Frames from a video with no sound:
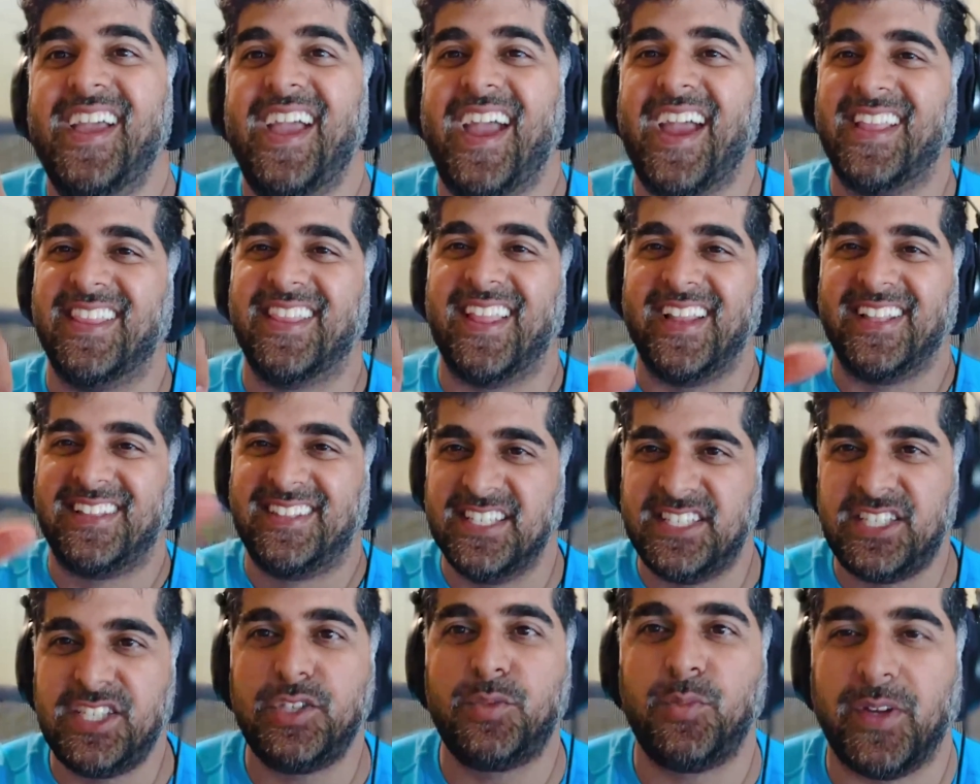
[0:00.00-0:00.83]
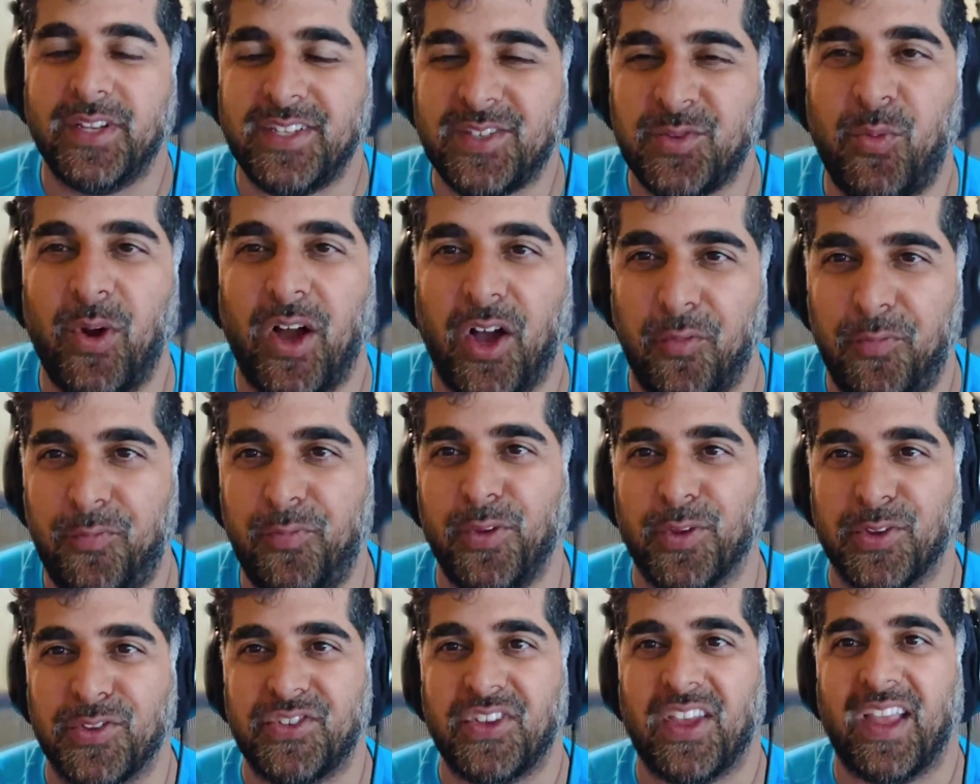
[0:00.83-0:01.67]
And like this is what 12
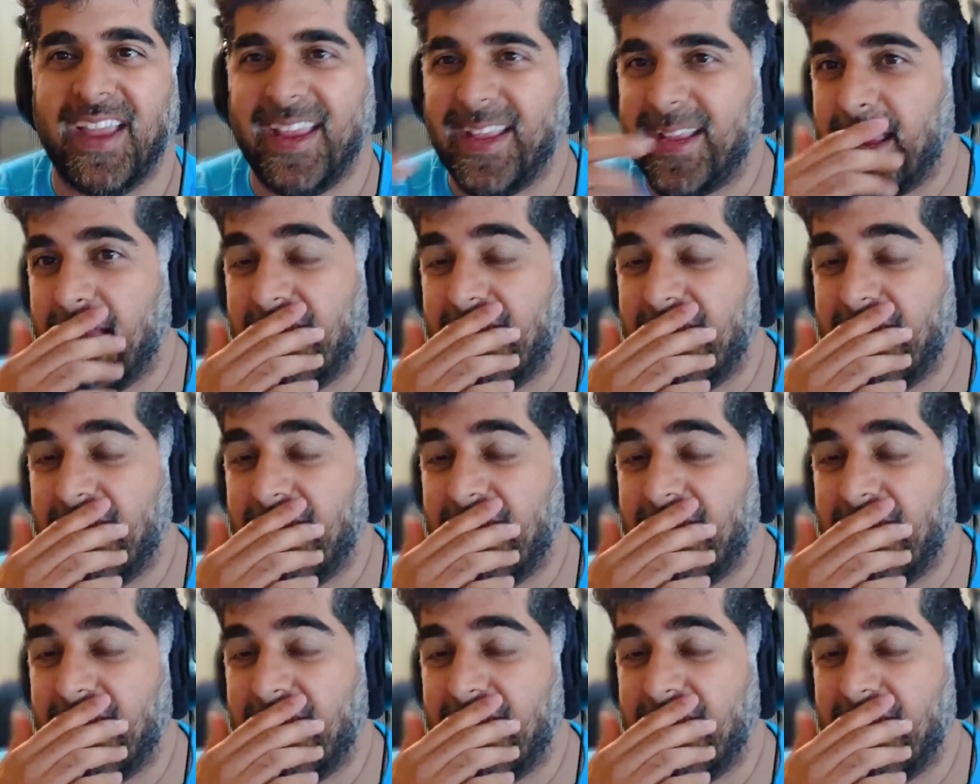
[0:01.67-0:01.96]
feels like.